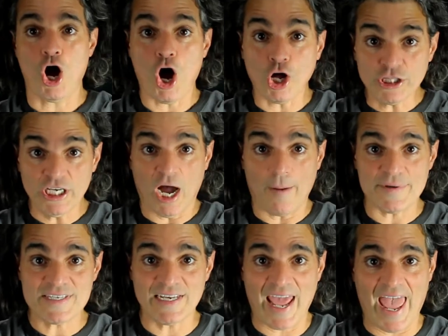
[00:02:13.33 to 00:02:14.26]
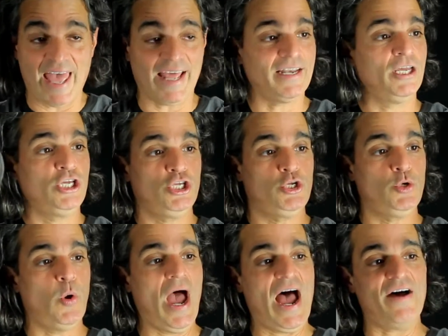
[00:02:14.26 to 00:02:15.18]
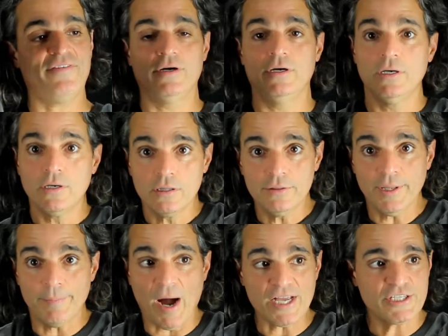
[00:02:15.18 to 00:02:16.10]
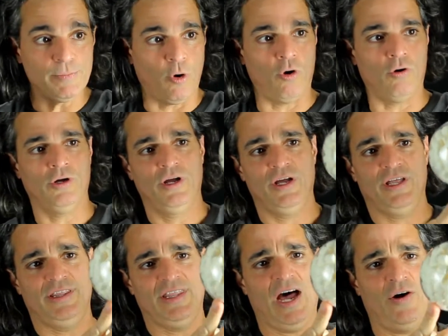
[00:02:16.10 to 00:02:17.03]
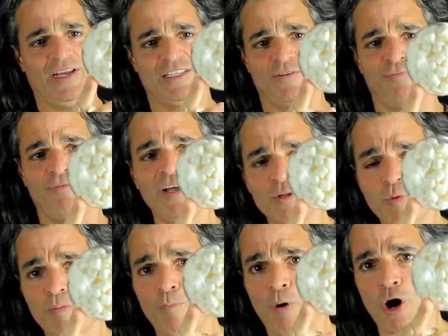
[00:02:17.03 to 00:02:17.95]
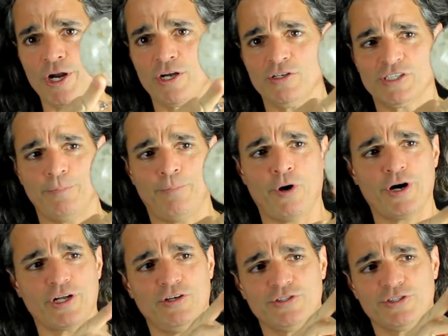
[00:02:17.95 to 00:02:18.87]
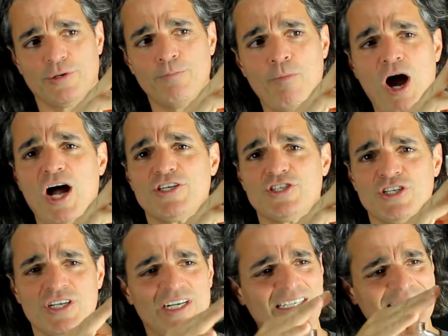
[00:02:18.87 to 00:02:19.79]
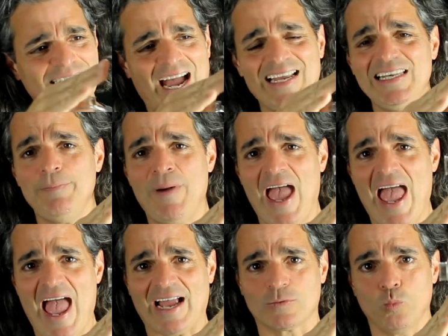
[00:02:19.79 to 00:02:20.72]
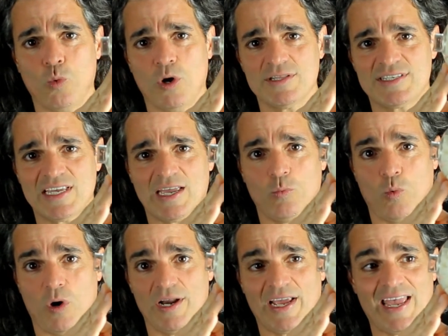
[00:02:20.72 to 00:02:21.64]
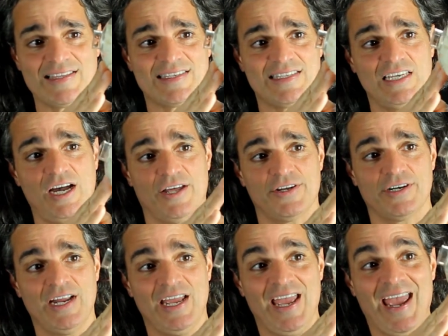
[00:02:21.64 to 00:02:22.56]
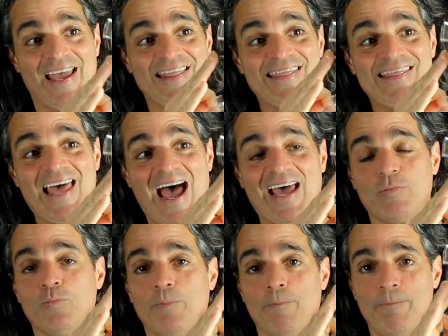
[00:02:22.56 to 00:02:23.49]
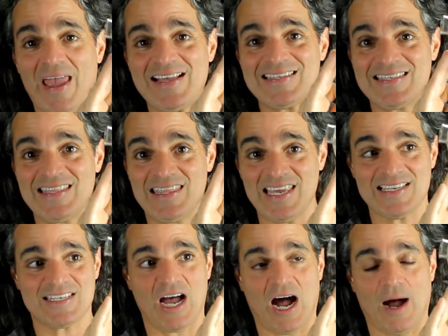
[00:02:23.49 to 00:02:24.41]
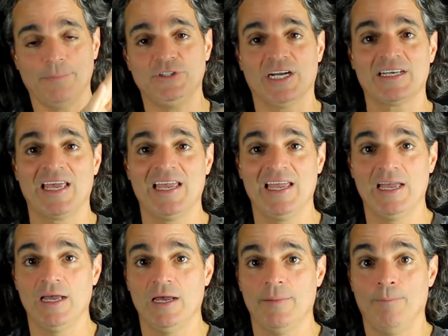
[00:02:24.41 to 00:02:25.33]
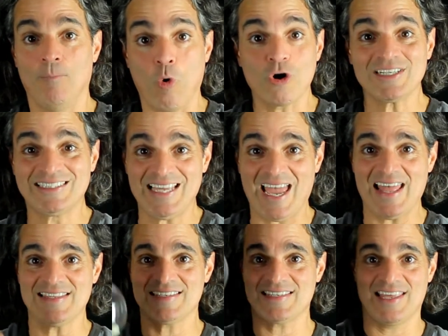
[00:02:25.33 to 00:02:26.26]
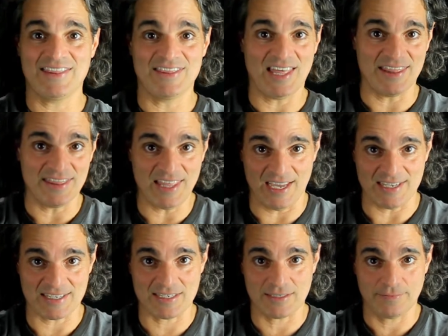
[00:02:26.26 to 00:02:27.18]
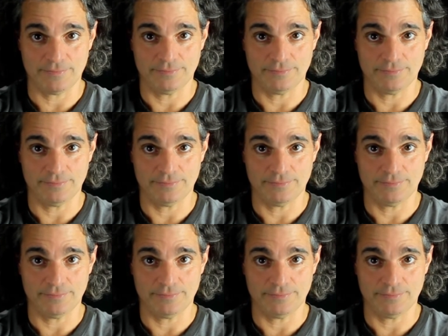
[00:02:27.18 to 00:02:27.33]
On the opposite hand, you have the bocce ball. Now it's filled with particles, and particles are much tightly packed one against the other, and that makes this object more dense than this.